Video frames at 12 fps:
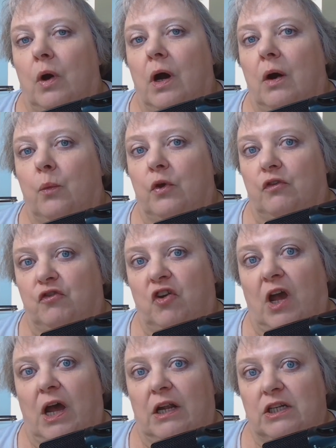with
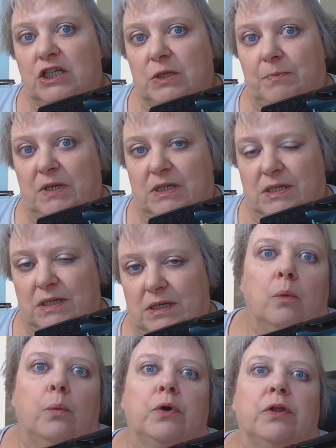ChatGPT.
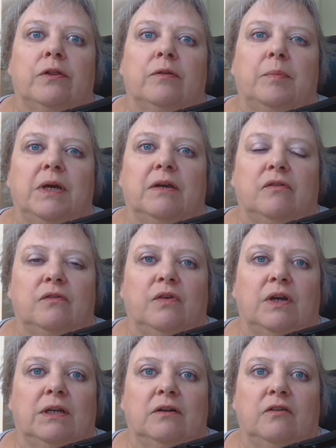One of the biggest
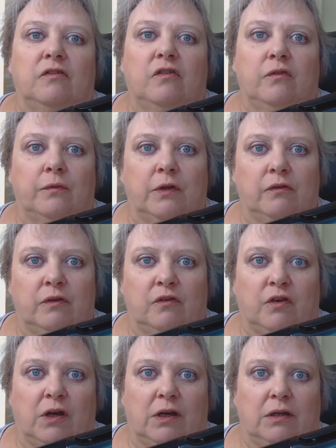advantages of using
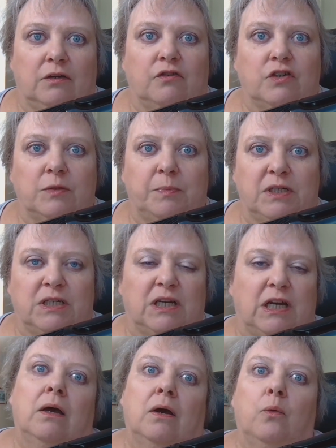
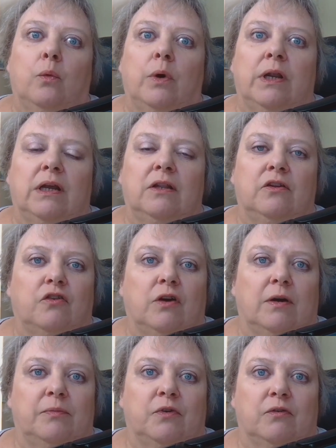ChatGPT when in the
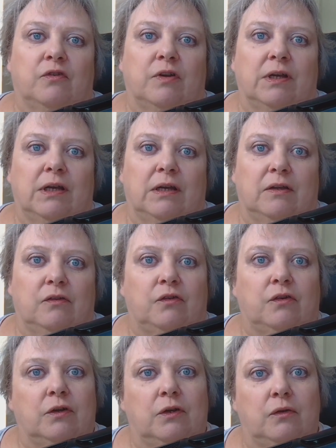job searching is
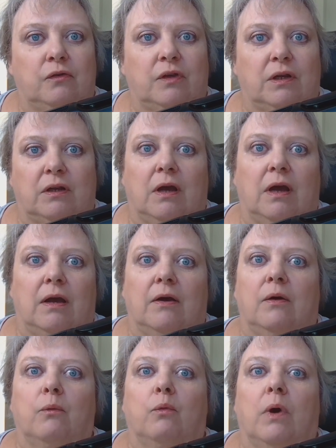to use it
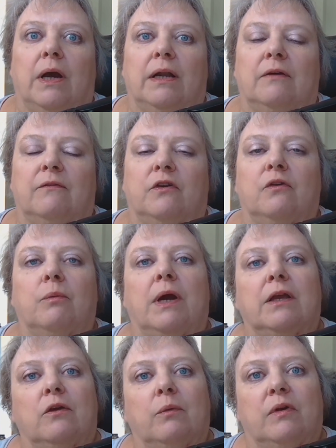to
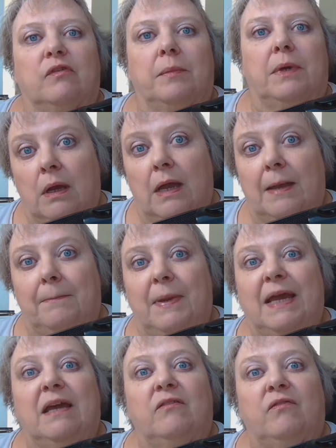write your resume. A
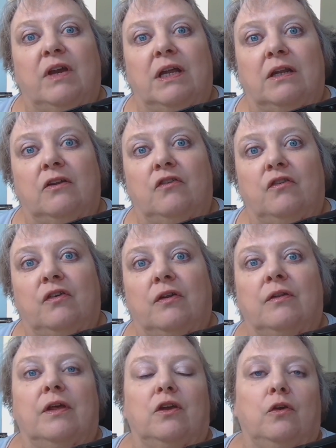big advantage
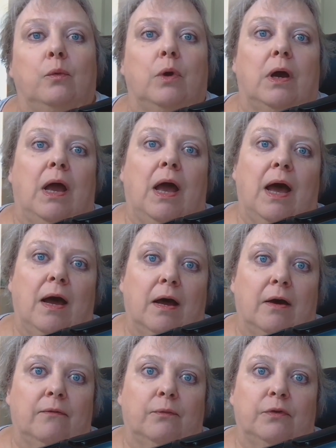that you
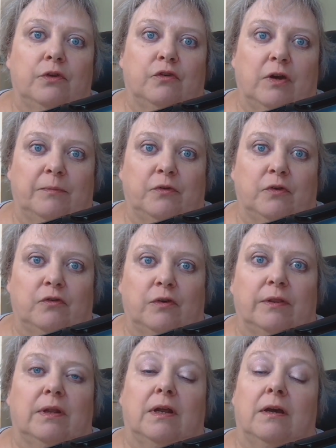have with the job searching
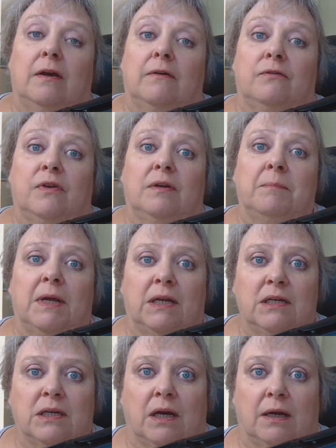that I have said many
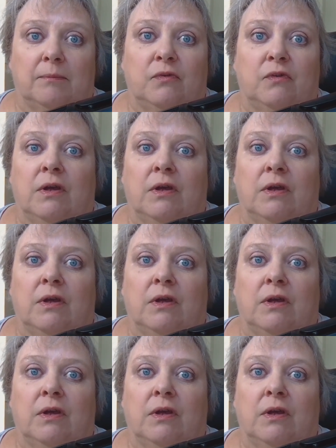times